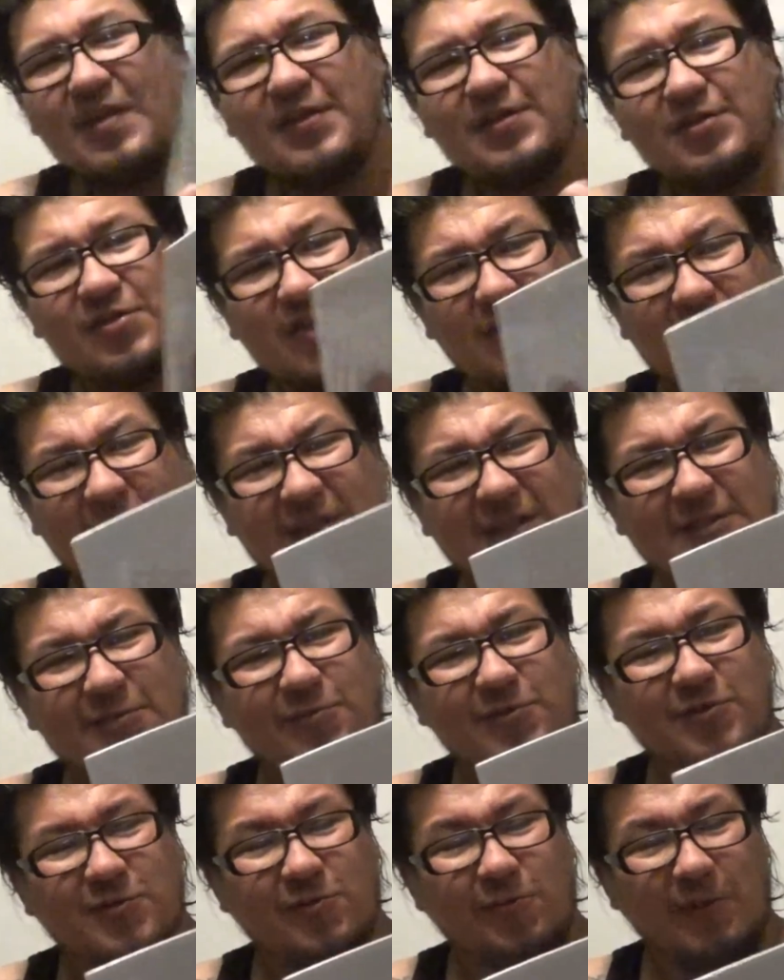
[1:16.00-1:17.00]
So I thought this
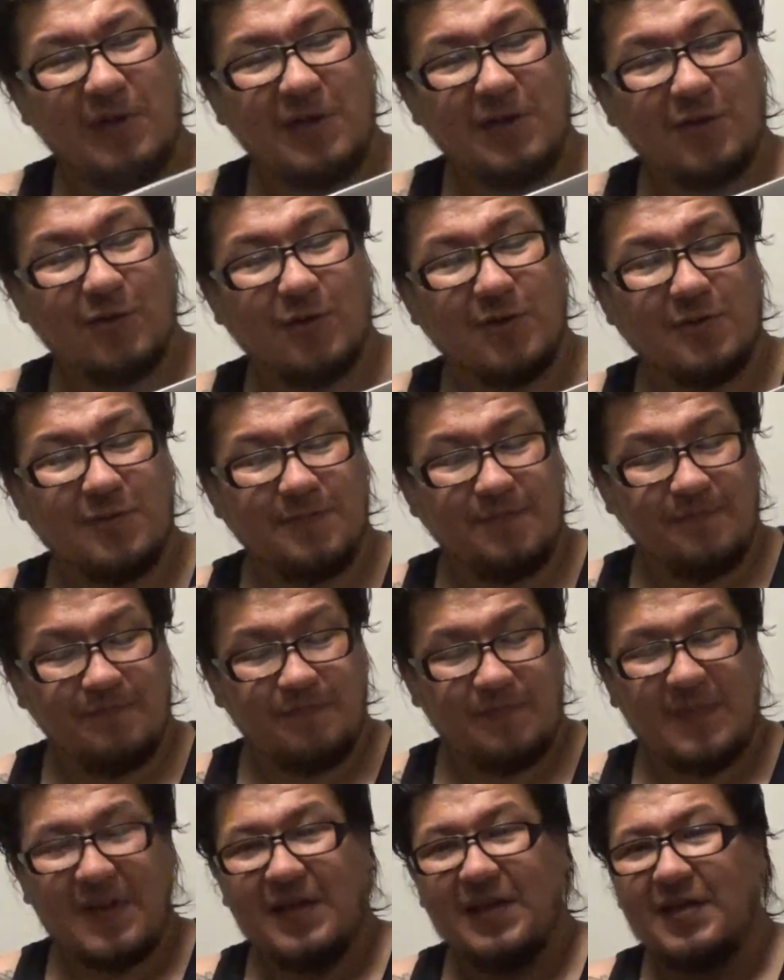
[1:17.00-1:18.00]
one was really cool.
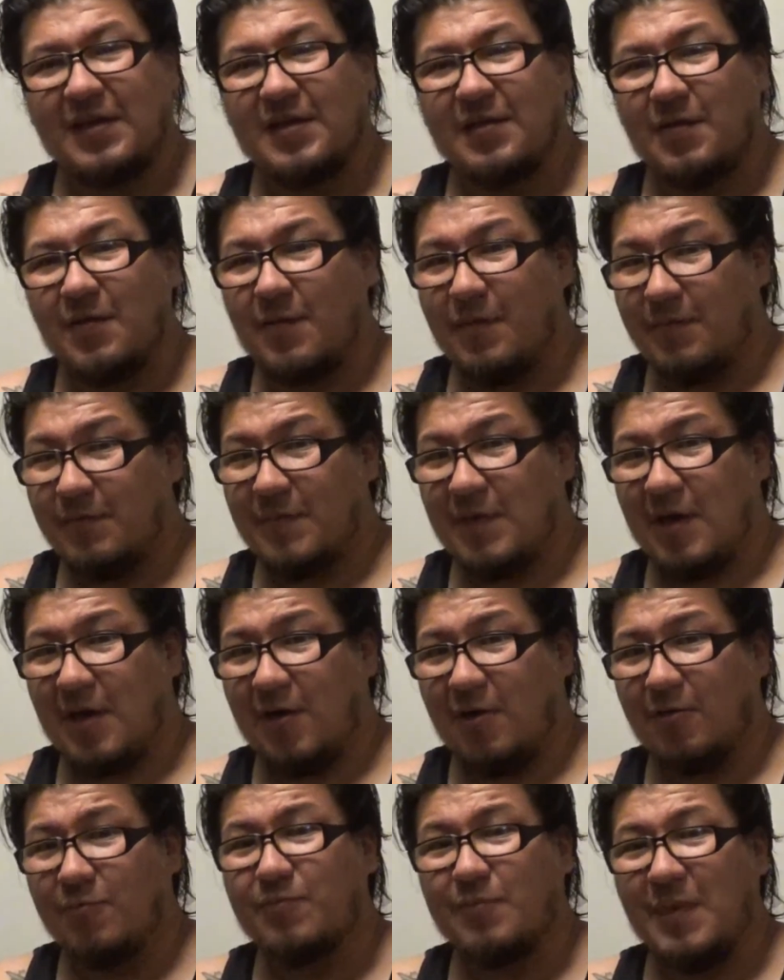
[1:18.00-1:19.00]

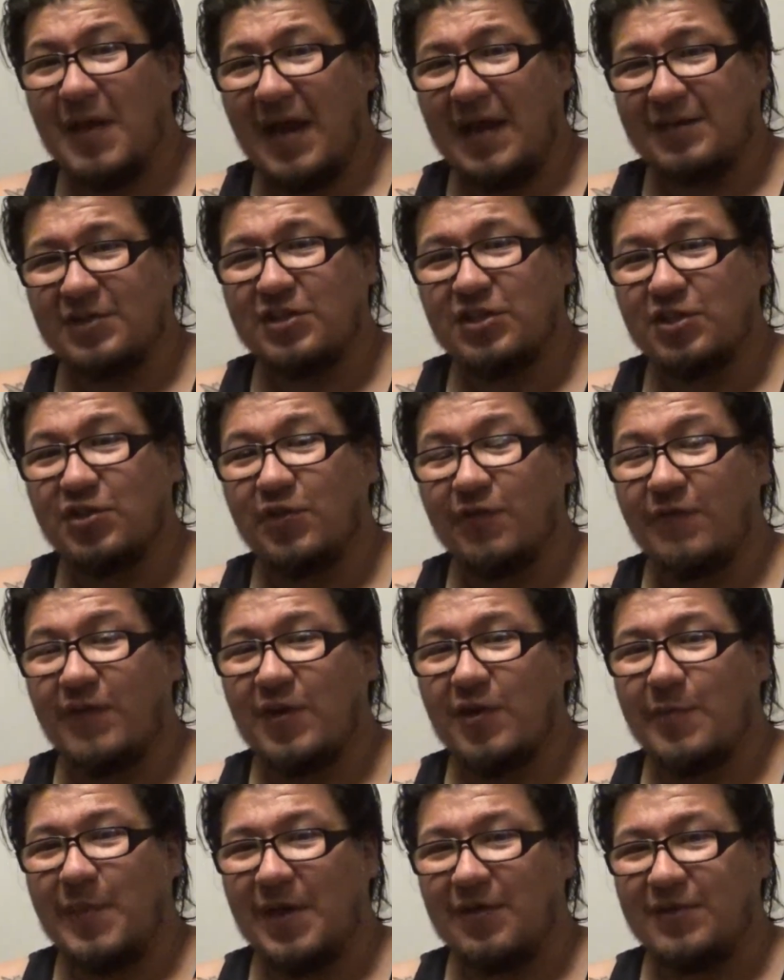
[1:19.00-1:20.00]
I'll actually do a
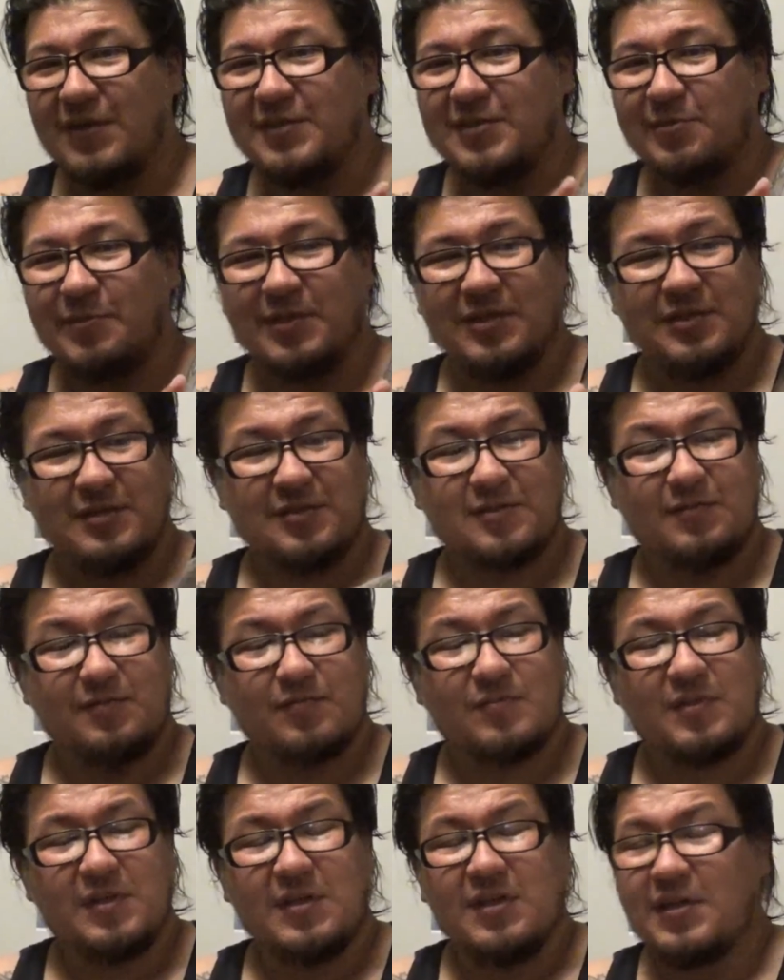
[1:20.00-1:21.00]
video about these because
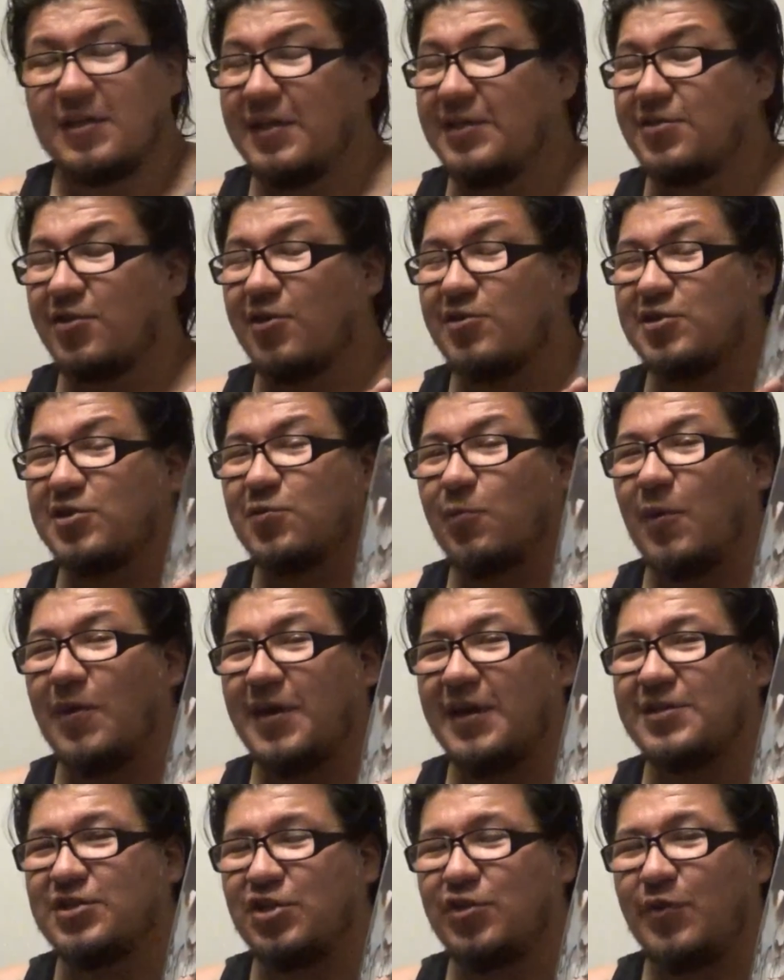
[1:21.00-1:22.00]
these are all just one
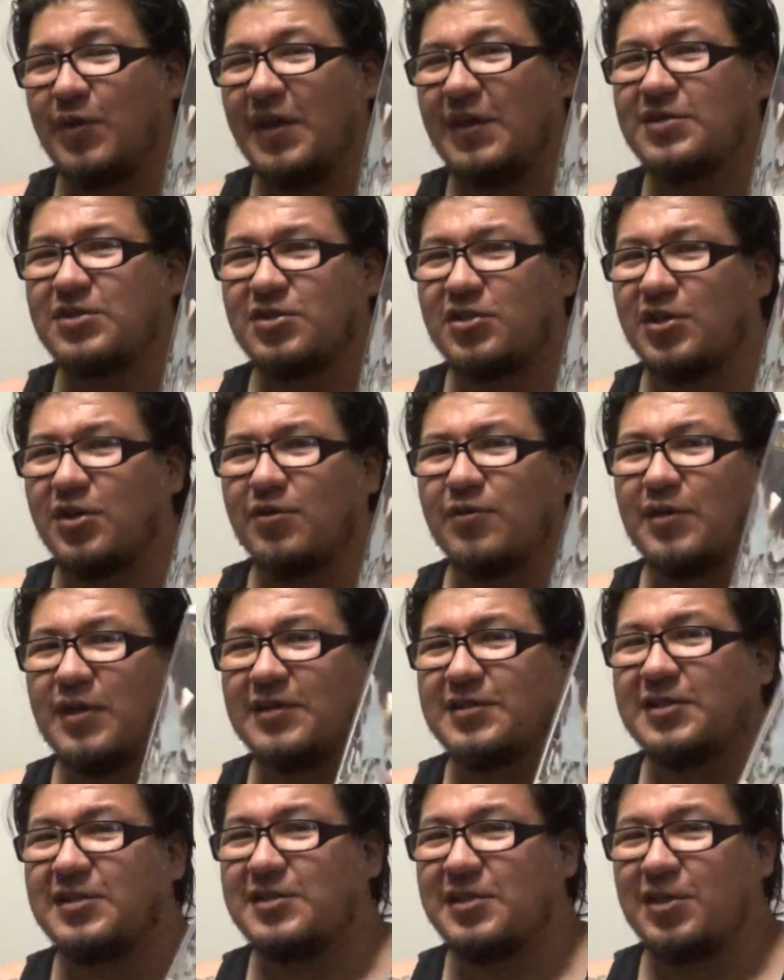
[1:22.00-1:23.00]
issue each, so
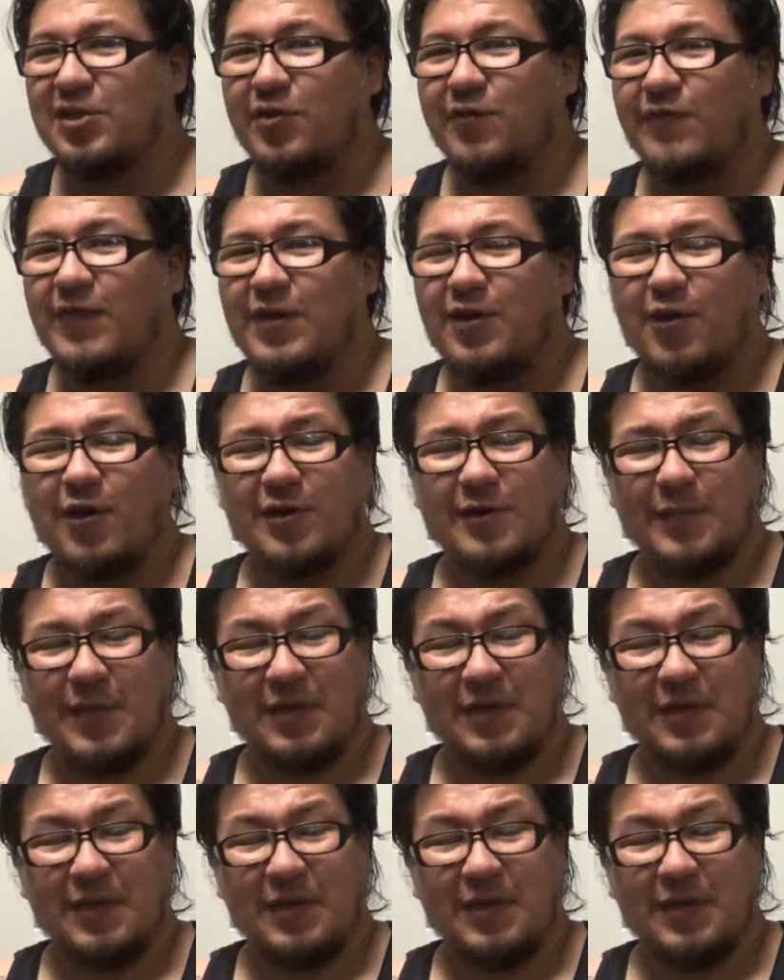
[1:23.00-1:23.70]
it's easy to do a video on them.